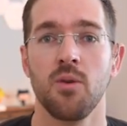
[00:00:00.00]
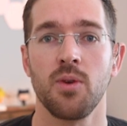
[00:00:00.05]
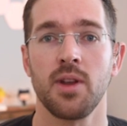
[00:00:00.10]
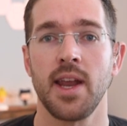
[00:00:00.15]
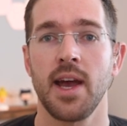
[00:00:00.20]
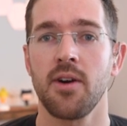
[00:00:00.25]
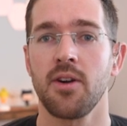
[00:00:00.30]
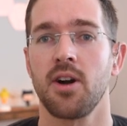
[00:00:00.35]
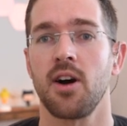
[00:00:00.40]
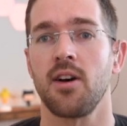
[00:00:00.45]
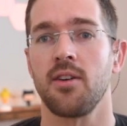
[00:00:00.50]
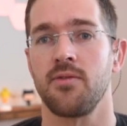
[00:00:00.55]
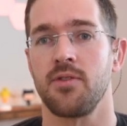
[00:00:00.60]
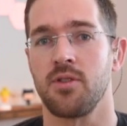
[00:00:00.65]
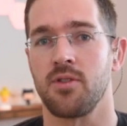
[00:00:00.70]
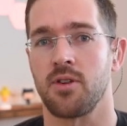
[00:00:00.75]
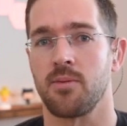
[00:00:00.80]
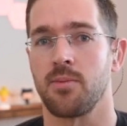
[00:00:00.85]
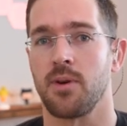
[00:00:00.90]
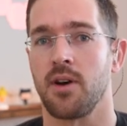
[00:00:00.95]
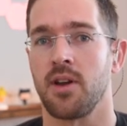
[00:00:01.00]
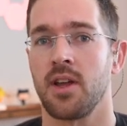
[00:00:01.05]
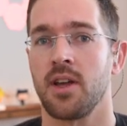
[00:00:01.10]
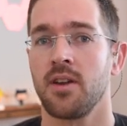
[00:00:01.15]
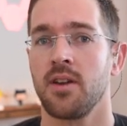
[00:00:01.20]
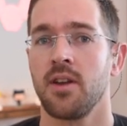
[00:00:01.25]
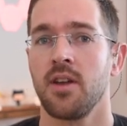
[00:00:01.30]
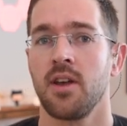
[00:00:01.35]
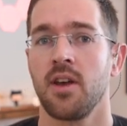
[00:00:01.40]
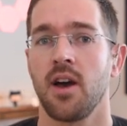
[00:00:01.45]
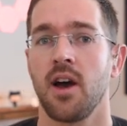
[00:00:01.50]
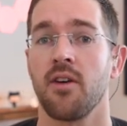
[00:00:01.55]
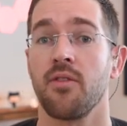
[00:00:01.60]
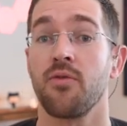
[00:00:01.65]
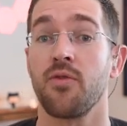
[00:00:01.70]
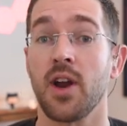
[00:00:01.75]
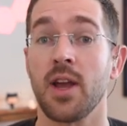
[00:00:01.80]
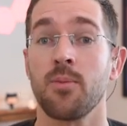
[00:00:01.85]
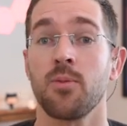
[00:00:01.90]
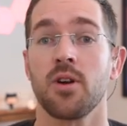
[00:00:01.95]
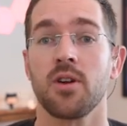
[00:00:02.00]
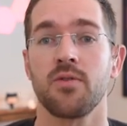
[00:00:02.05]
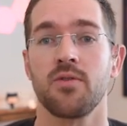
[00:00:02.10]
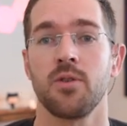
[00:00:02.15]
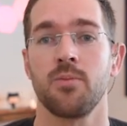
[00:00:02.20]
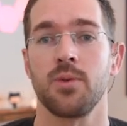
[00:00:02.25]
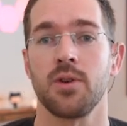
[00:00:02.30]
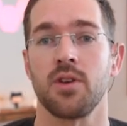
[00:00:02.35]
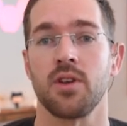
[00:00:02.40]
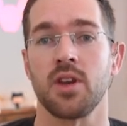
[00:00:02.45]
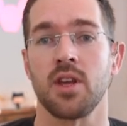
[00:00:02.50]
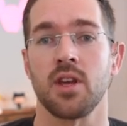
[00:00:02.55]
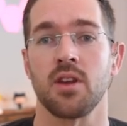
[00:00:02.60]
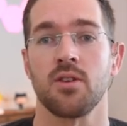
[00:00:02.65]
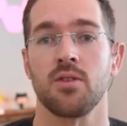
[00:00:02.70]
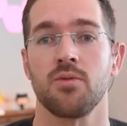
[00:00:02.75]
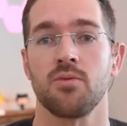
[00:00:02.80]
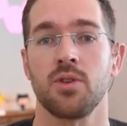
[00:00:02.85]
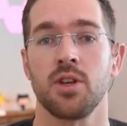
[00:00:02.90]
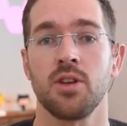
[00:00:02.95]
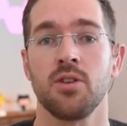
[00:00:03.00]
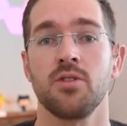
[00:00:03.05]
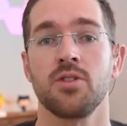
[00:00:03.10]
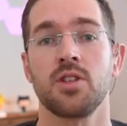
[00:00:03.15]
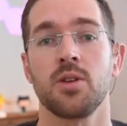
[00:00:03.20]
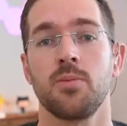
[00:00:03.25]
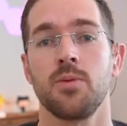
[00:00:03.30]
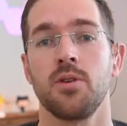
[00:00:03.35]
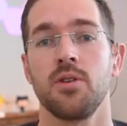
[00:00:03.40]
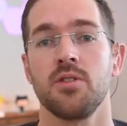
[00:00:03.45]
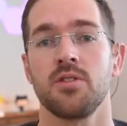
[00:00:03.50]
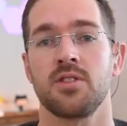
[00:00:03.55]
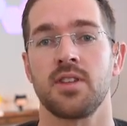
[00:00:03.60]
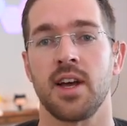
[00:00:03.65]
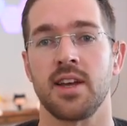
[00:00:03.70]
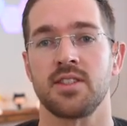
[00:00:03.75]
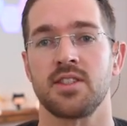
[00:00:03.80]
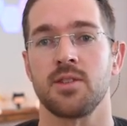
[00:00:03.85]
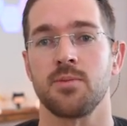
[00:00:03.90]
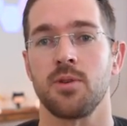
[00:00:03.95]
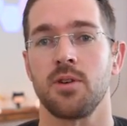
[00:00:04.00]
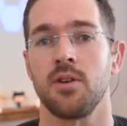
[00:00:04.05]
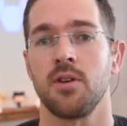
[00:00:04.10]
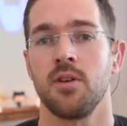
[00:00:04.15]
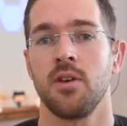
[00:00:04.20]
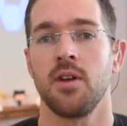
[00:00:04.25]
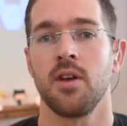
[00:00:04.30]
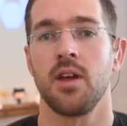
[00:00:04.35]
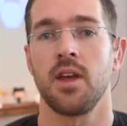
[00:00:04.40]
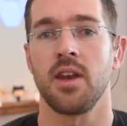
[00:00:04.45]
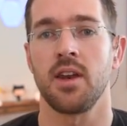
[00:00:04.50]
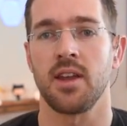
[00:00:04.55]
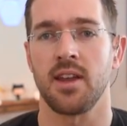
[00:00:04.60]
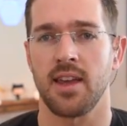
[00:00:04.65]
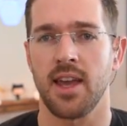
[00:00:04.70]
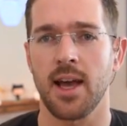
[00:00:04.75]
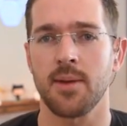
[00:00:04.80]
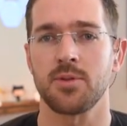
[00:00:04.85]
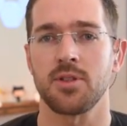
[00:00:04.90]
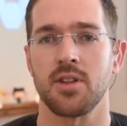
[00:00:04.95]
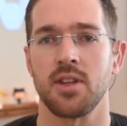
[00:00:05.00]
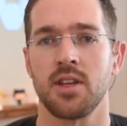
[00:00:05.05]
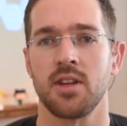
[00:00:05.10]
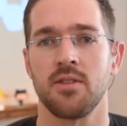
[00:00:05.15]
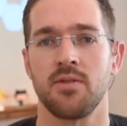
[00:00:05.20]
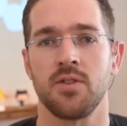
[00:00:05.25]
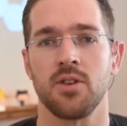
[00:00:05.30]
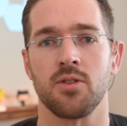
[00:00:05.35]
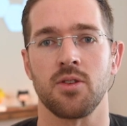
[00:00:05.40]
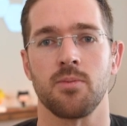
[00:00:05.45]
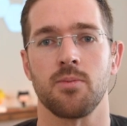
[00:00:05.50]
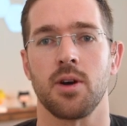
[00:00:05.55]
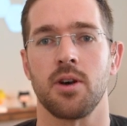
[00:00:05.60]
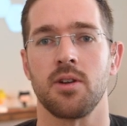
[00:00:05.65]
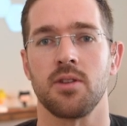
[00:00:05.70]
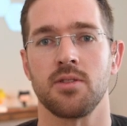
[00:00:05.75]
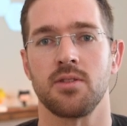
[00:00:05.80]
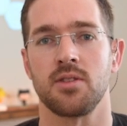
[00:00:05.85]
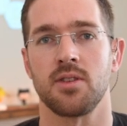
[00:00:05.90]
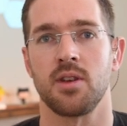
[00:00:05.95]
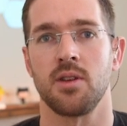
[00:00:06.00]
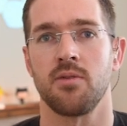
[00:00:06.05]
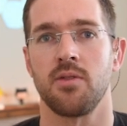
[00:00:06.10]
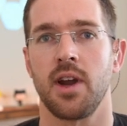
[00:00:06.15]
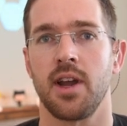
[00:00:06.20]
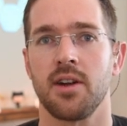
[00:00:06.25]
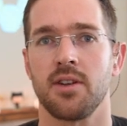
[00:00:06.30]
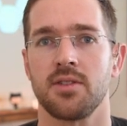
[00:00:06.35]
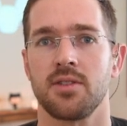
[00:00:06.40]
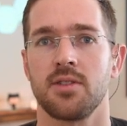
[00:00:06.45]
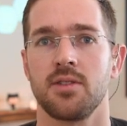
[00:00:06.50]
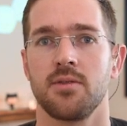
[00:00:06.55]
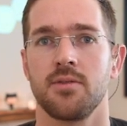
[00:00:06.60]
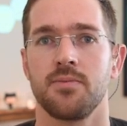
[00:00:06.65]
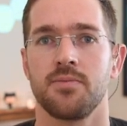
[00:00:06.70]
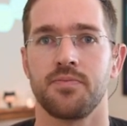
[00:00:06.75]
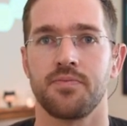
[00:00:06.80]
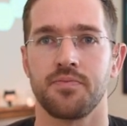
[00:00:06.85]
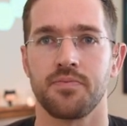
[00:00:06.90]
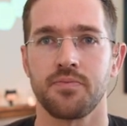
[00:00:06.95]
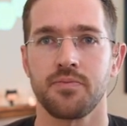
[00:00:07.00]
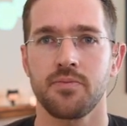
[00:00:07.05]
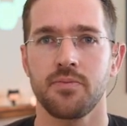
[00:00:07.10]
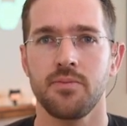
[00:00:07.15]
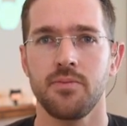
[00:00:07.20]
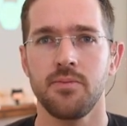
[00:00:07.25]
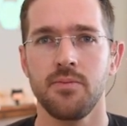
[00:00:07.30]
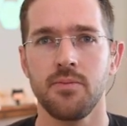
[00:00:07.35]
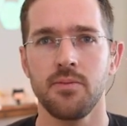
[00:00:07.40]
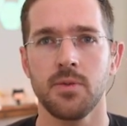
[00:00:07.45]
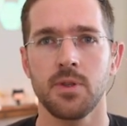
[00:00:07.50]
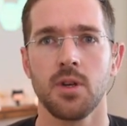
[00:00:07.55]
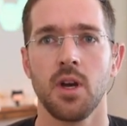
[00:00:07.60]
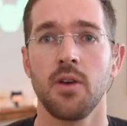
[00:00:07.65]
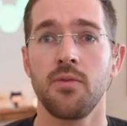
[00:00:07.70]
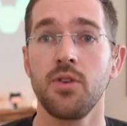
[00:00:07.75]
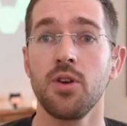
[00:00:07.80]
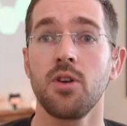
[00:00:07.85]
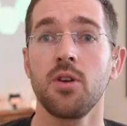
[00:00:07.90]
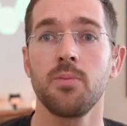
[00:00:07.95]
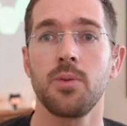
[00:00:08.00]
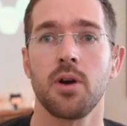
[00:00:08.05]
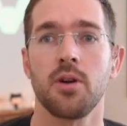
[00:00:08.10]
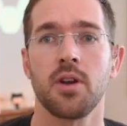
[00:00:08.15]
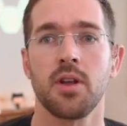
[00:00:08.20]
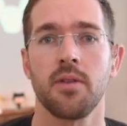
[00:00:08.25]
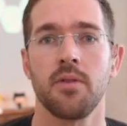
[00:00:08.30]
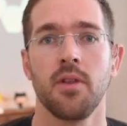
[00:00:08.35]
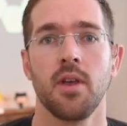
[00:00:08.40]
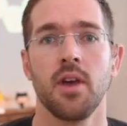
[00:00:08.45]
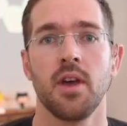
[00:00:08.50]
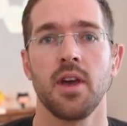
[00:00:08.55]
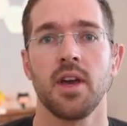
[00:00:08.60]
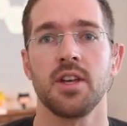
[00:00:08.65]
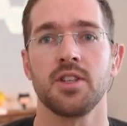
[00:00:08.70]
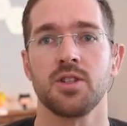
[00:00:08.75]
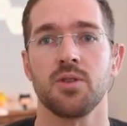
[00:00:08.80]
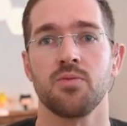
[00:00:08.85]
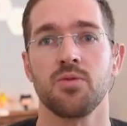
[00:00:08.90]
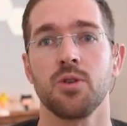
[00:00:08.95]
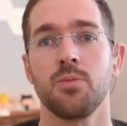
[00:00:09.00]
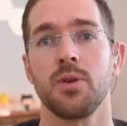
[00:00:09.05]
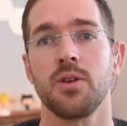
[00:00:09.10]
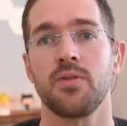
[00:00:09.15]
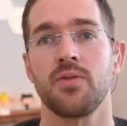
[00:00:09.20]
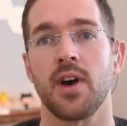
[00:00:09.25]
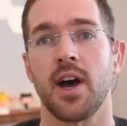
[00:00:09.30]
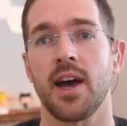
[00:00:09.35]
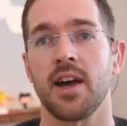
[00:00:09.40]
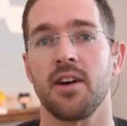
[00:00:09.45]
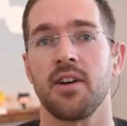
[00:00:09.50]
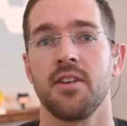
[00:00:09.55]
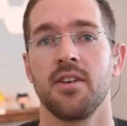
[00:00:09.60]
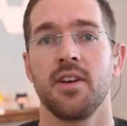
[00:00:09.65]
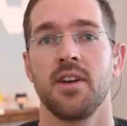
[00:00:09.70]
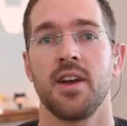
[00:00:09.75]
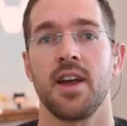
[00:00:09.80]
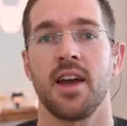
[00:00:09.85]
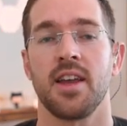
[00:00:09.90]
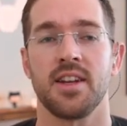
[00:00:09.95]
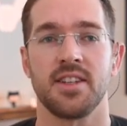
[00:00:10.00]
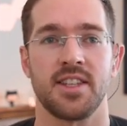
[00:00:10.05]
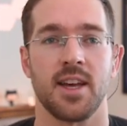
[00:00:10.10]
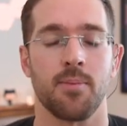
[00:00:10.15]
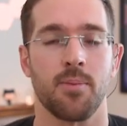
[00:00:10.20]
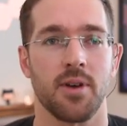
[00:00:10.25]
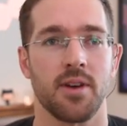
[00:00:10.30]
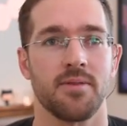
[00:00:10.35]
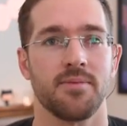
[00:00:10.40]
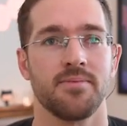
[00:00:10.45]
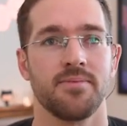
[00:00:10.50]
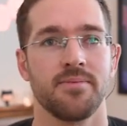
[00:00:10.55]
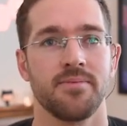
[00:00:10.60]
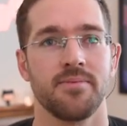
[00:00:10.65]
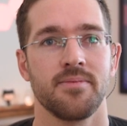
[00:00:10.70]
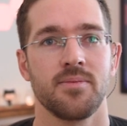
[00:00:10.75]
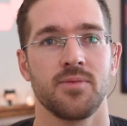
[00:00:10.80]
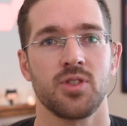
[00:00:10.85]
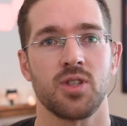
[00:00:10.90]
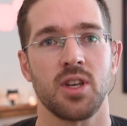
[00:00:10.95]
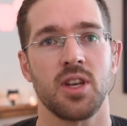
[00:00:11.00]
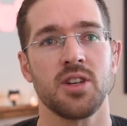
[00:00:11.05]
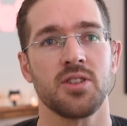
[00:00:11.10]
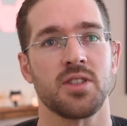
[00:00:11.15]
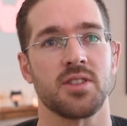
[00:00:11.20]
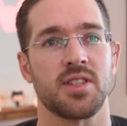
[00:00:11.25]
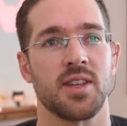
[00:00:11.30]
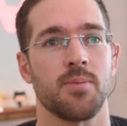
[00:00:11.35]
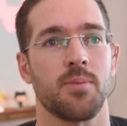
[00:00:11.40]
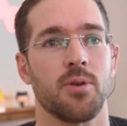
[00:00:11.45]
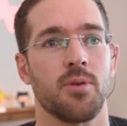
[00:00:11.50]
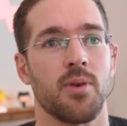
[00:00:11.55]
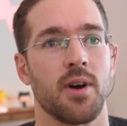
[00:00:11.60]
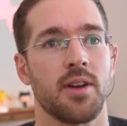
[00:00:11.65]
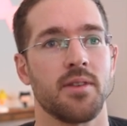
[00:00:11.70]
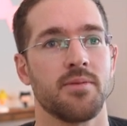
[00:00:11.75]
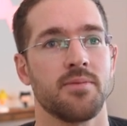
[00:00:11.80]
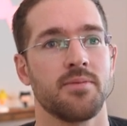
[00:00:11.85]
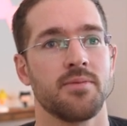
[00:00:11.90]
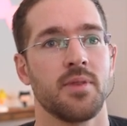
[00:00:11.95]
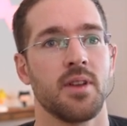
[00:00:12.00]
We now call it ViewComponent, a framework for building reusable, testable, and encapsulated view components in Rails. A view component is a Ruby file and a template. So here's a simple one.